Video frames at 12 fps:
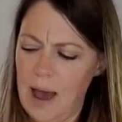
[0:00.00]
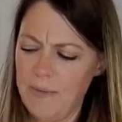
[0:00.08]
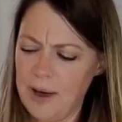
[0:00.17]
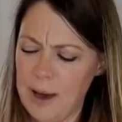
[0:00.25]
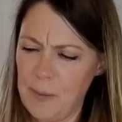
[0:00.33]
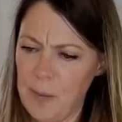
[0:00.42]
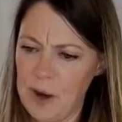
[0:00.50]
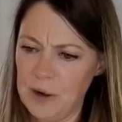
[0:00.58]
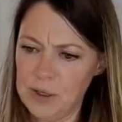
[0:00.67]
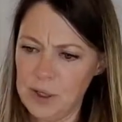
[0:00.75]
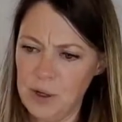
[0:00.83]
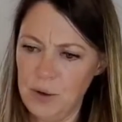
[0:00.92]
a cup of butter,
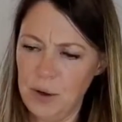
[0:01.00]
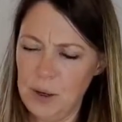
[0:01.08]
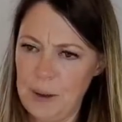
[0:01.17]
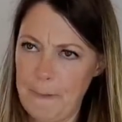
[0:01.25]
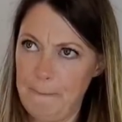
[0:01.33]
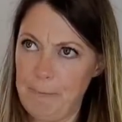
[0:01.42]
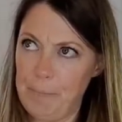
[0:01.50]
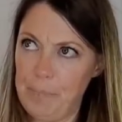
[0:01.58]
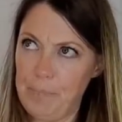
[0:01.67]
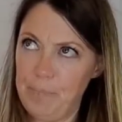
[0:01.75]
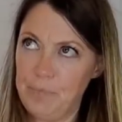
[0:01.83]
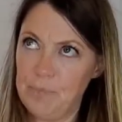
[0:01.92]
two
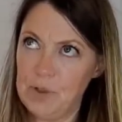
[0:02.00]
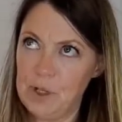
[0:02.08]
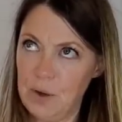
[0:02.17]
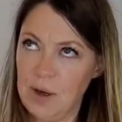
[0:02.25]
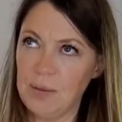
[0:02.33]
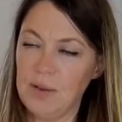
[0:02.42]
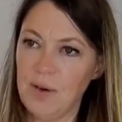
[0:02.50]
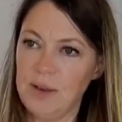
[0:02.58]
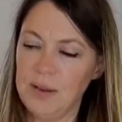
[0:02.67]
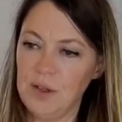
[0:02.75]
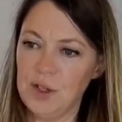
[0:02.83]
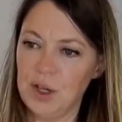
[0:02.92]
cups of
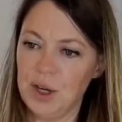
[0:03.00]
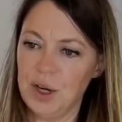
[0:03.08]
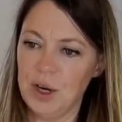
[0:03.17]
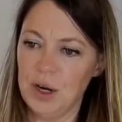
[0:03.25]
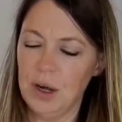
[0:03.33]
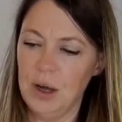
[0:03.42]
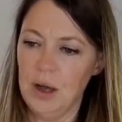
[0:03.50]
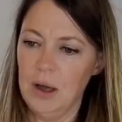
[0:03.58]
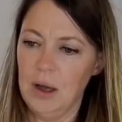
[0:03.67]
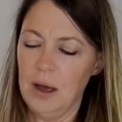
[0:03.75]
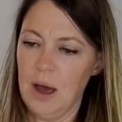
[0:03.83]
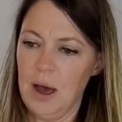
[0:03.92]
icing sugar,
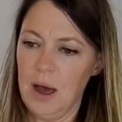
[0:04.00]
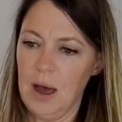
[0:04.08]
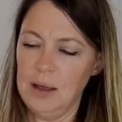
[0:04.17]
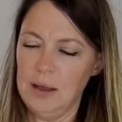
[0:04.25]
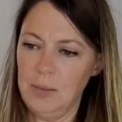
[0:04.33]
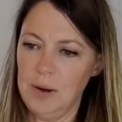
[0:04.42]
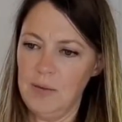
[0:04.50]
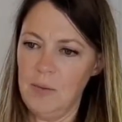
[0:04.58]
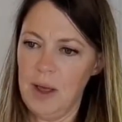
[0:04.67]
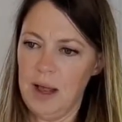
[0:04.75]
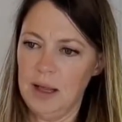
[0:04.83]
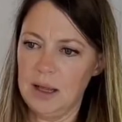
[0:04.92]
a little bit of
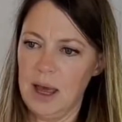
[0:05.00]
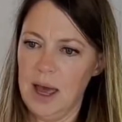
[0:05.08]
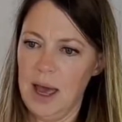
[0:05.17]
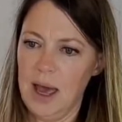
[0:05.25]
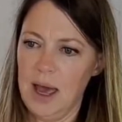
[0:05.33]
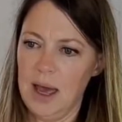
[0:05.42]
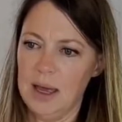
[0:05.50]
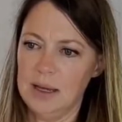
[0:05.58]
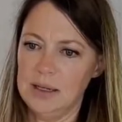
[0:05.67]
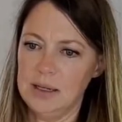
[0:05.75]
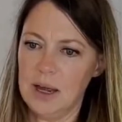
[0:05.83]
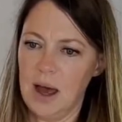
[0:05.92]
milk,
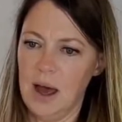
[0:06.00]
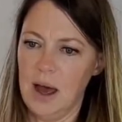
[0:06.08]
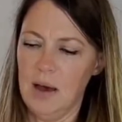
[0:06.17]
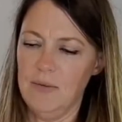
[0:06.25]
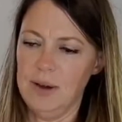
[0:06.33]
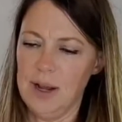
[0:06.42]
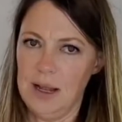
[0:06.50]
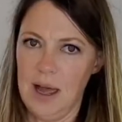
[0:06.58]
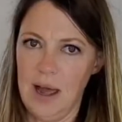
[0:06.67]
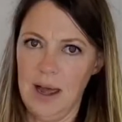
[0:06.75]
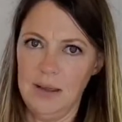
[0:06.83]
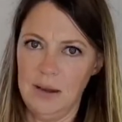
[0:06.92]
and
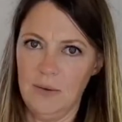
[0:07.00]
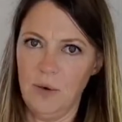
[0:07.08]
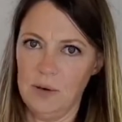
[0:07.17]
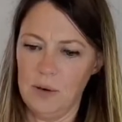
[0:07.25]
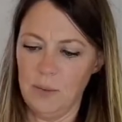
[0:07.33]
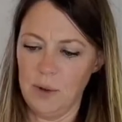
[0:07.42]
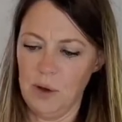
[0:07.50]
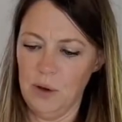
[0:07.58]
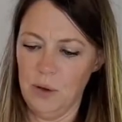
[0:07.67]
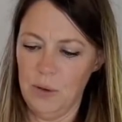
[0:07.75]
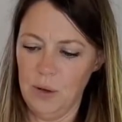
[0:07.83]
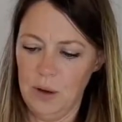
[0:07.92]
vanilla, and then of course some
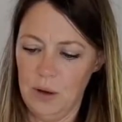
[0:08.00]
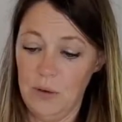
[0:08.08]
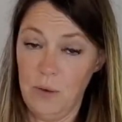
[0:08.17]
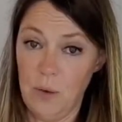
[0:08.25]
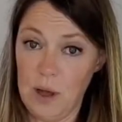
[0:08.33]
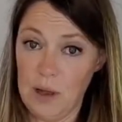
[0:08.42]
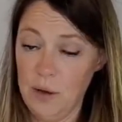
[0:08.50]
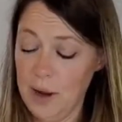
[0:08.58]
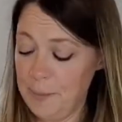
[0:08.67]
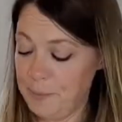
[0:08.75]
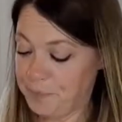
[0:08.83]
blue food coloring.